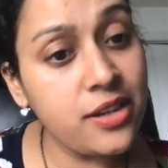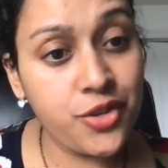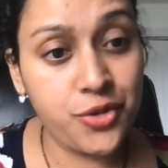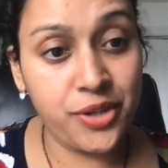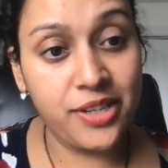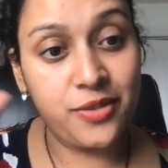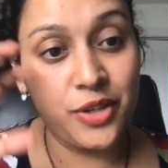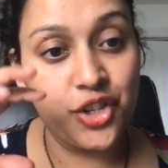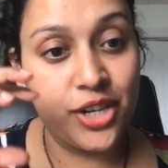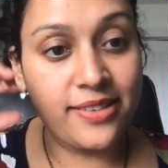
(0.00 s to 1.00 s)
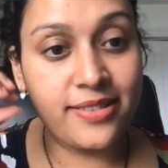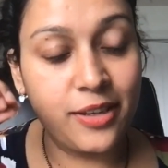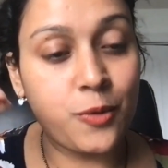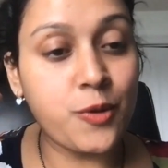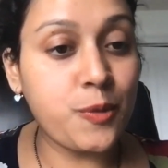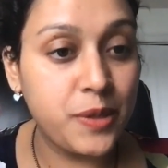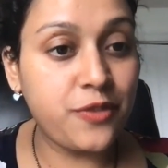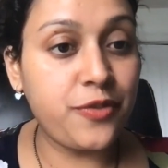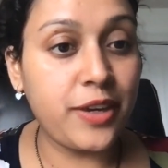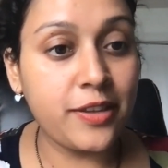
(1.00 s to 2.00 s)
Industries, which has
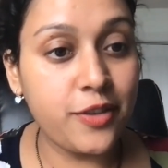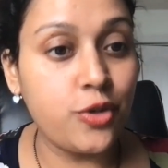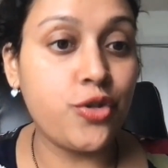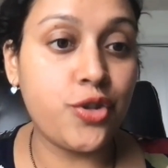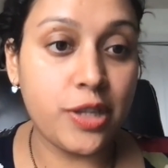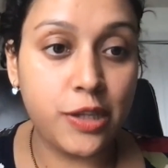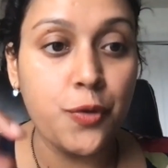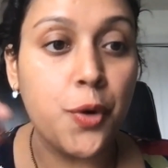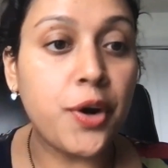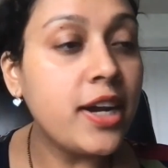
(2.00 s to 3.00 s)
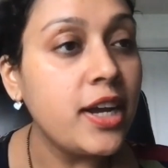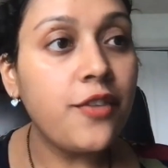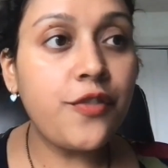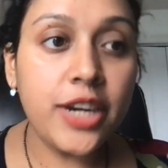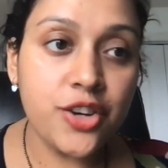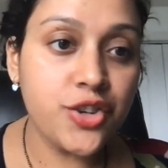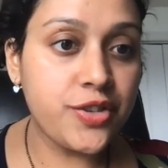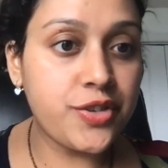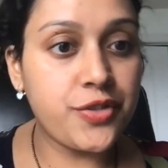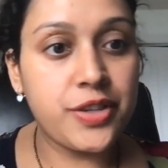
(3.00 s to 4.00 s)
specific solutions for
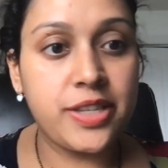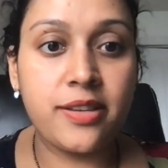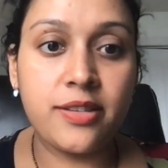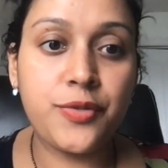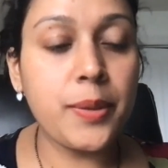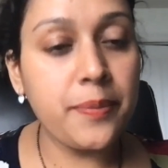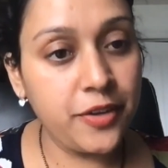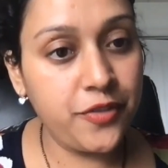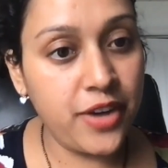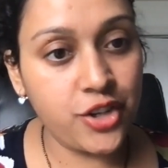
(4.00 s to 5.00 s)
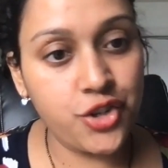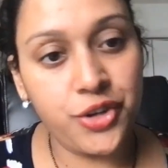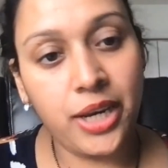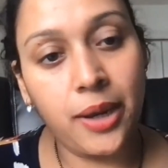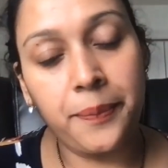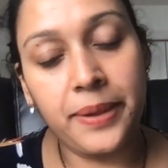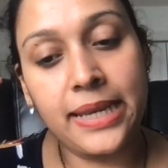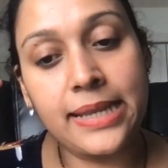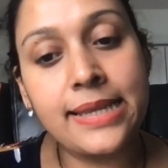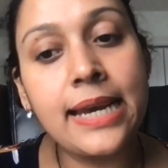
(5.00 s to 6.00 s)
financial services, for the manufacturing
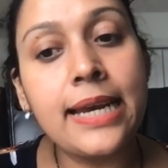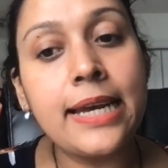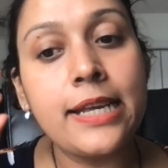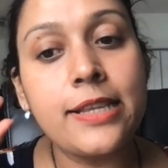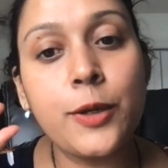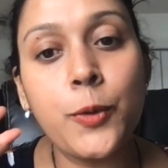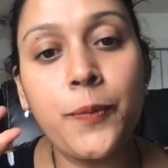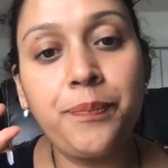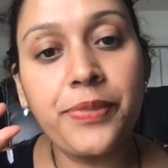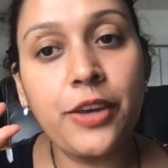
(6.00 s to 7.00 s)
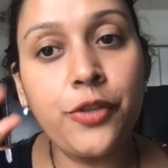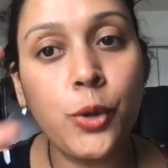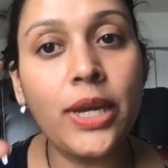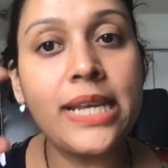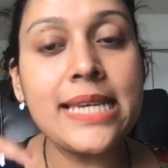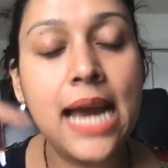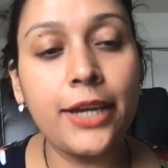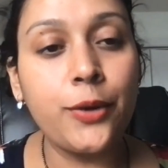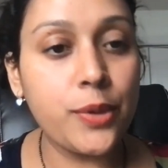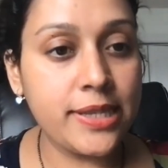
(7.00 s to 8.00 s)
companies. So if you can
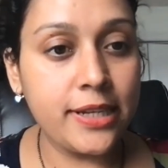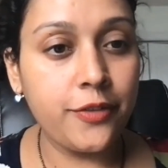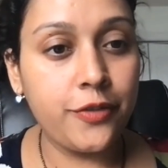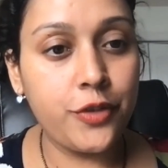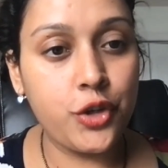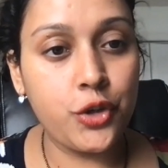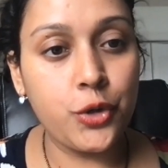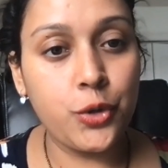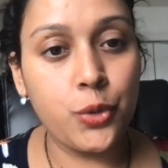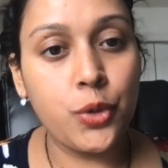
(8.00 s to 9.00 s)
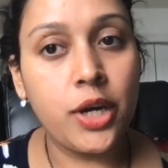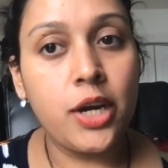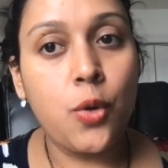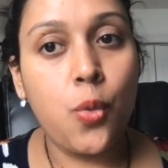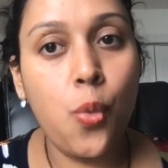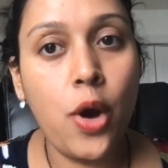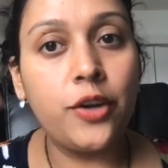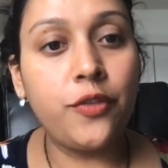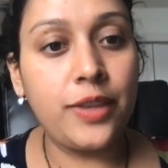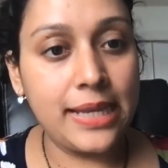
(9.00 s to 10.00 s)
tie yourself to
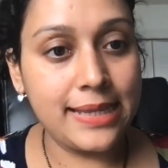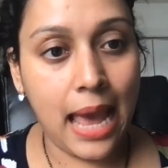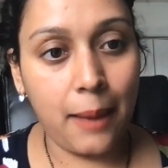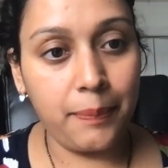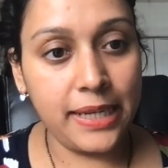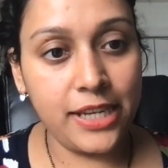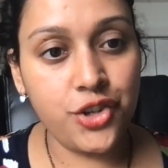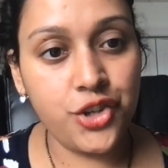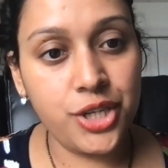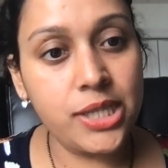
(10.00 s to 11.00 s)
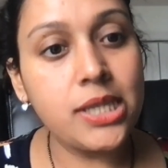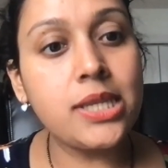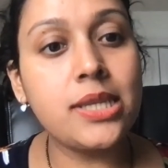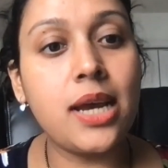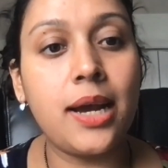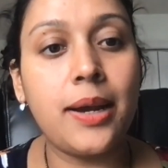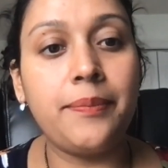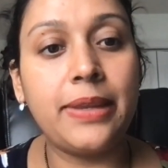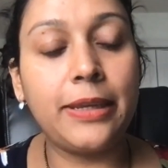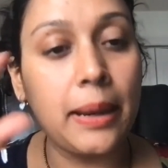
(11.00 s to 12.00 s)
one of these applications,
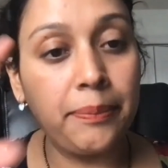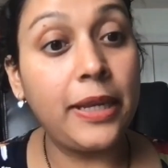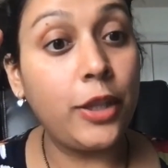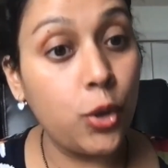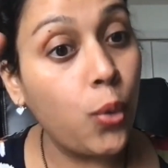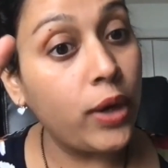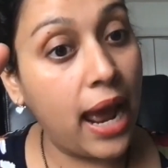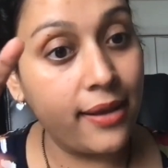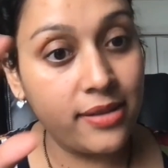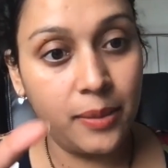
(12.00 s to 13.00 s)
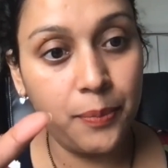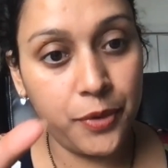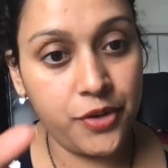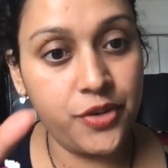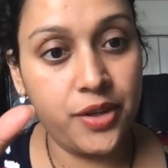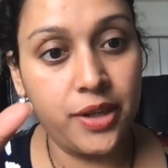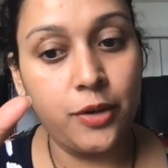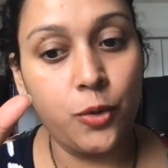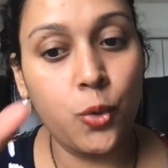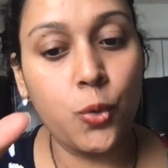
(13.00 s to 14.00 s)
and be known as the
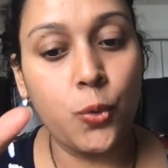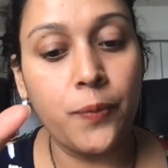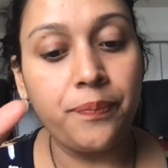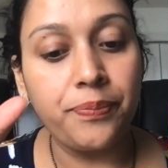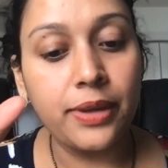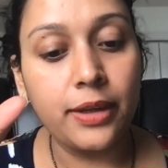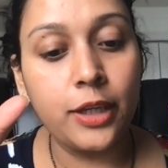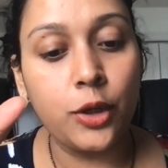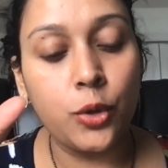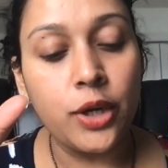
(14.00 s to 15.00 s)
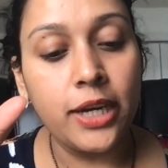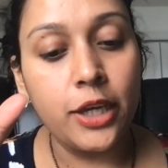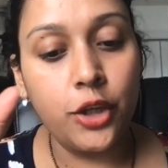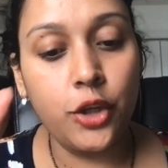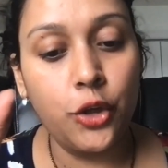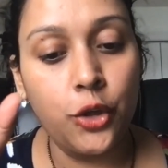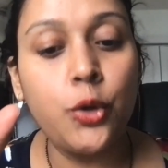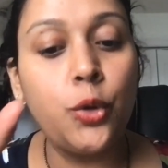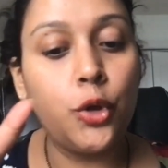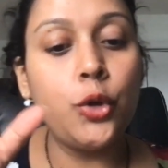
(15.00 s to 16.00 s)
person who you know
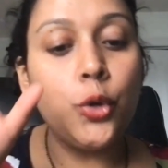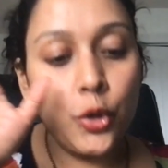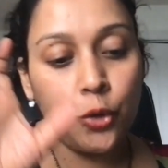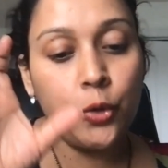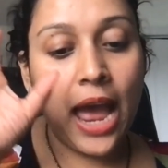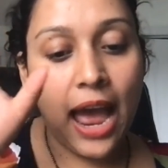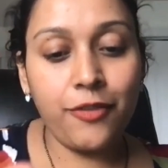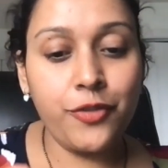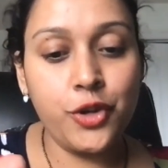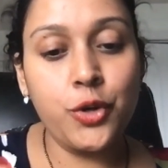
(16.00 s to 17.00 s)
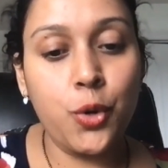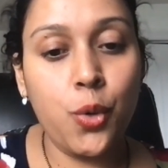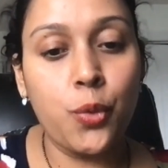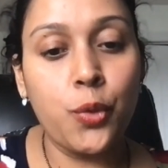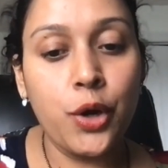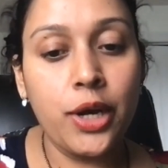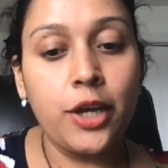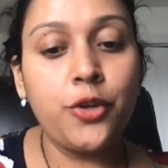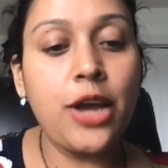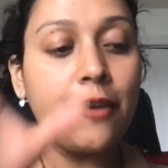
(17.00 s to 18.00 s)
you have to know
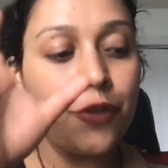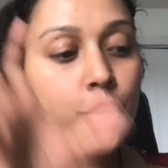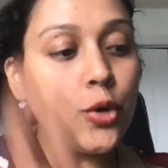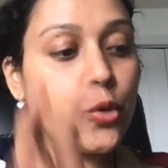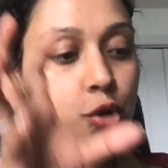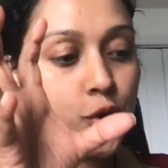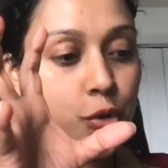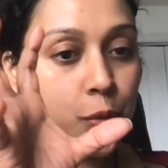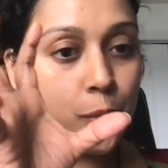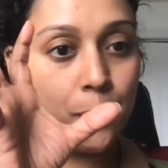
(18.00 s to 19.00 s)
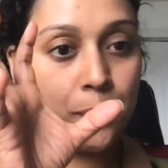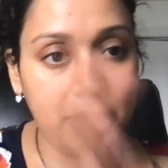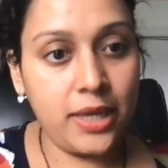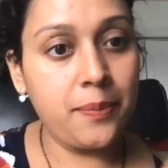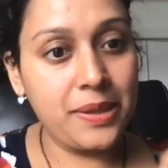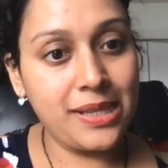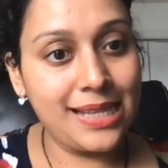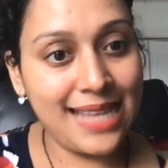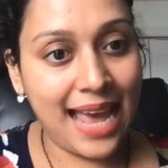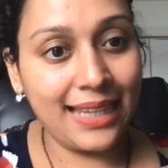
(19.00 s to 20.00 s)
to be a
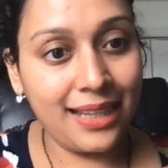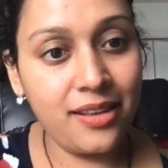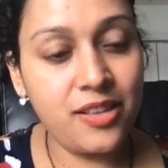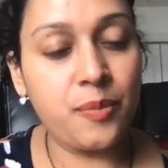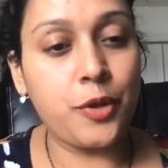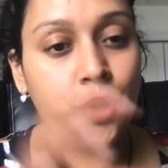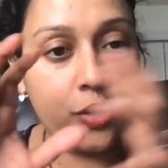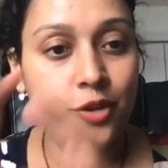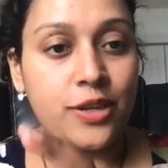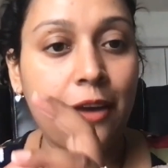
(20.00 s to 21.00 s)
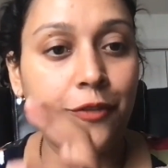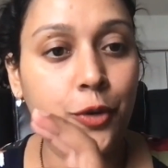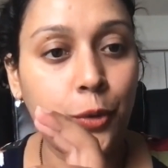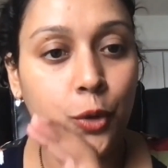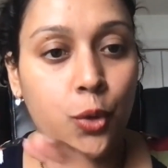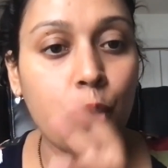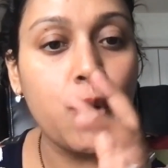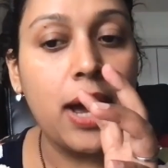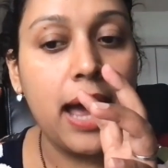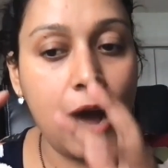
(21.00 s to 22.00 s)
business analyst, but you also have to
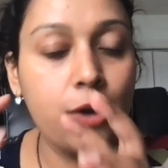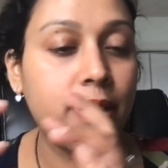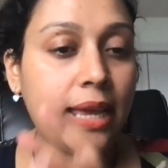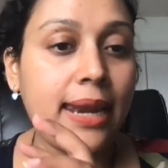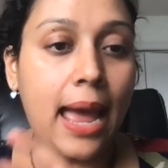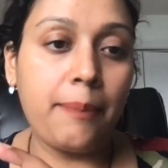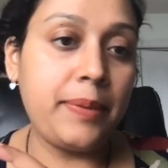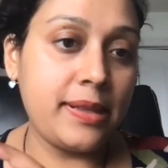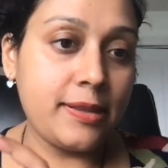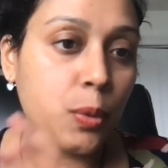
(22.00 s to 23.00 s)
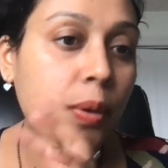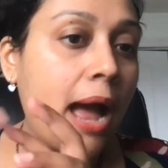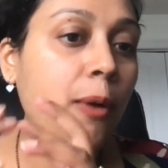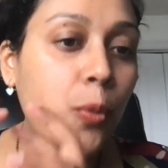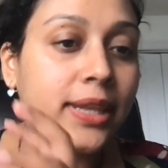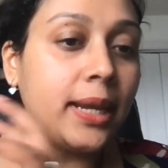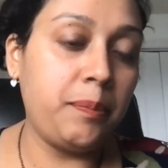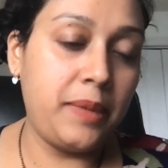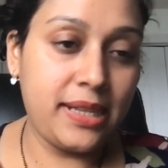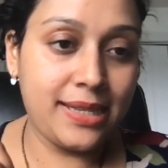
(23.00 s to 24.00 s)
know how that happens, how what
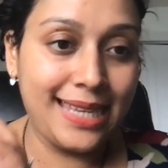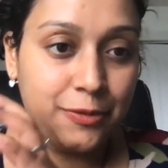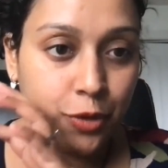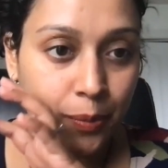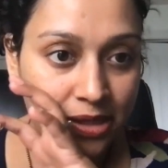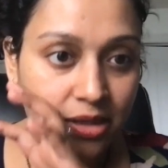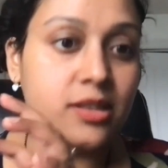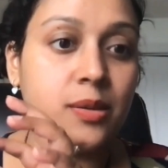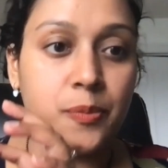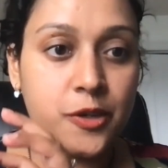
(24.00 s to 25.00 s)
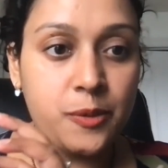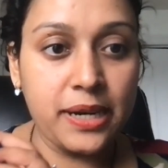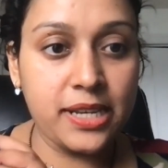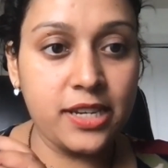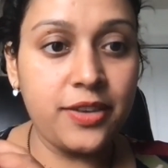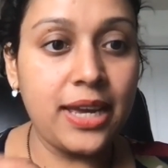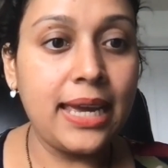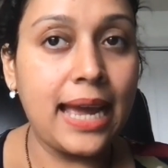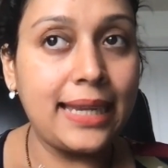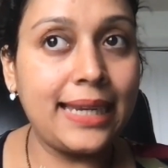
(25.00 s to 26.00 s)
that means from a system perspective.
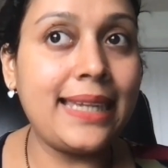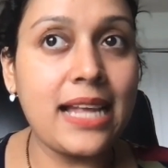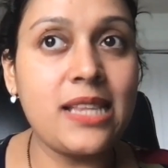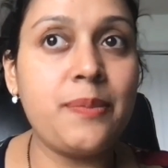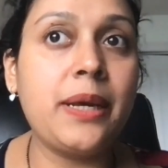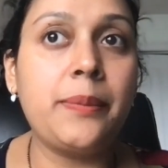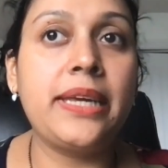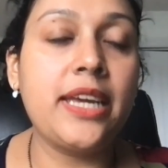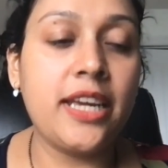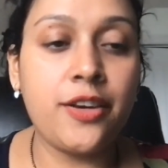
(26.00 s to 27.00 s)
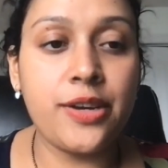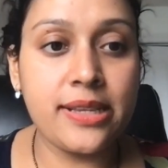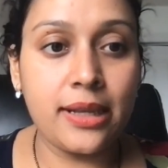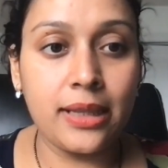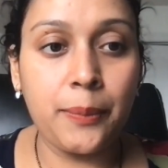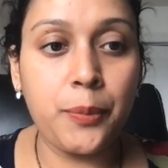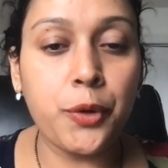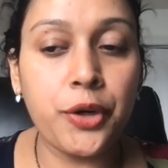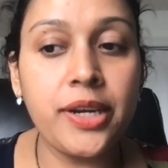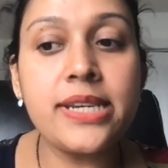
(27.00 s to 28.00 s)
I think that's becoming increasingly
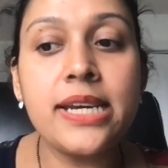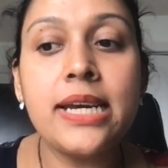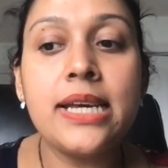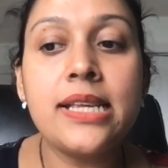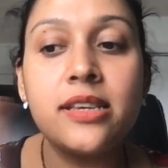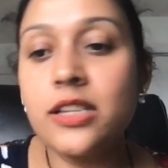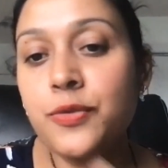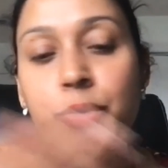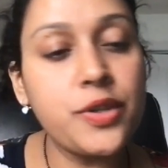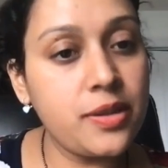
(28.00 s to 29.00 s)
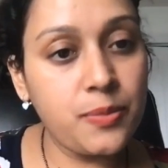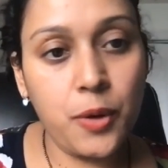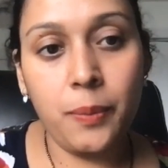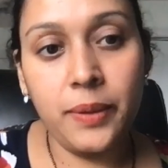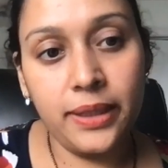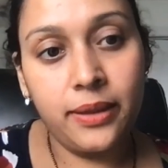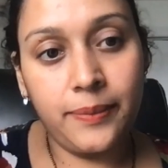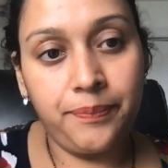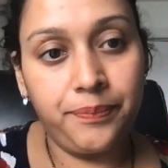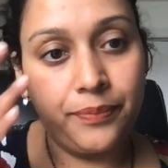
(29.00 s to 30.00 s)
important. Salesforce is probably
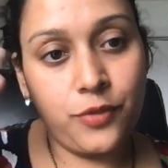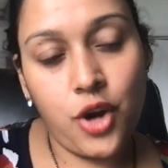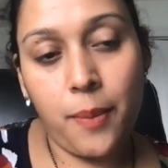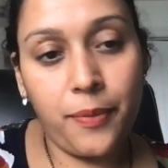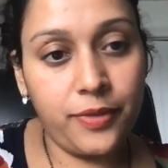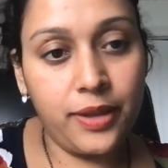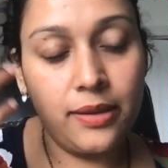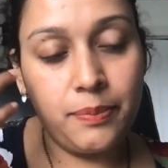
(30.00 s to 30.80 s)
the top of